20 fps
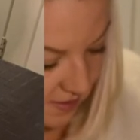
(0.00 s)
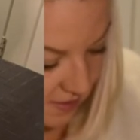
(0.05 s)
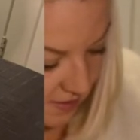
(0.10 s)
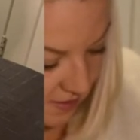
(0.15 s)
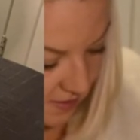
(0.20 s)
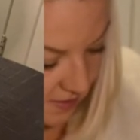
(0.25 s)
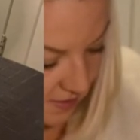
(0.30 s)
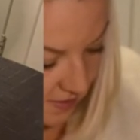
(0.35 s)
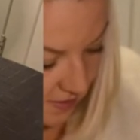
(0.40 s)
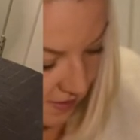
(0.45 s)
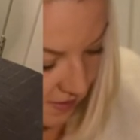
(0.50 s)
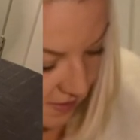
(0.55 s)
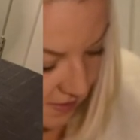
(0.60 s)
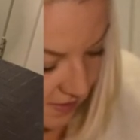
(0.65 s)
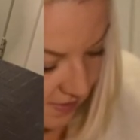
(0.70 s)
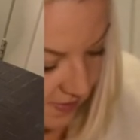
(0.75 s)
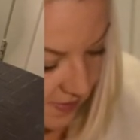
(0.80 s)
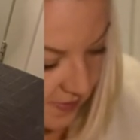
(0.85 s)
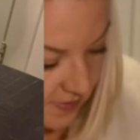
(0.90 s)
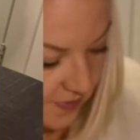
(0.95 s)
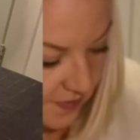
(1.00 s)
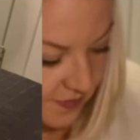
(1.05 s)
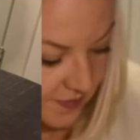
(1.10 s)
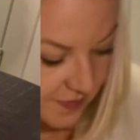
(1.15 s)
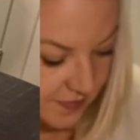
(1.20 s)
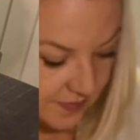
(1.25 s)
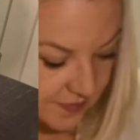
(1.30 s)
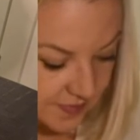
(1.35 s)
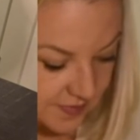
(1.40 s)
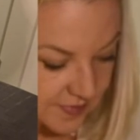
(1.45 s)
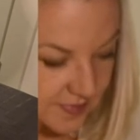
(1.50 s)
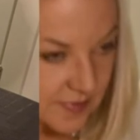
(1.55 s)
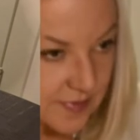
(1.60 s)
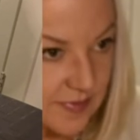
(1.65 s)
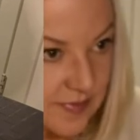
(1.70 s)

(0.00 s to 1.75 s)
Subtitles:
Nothing is said.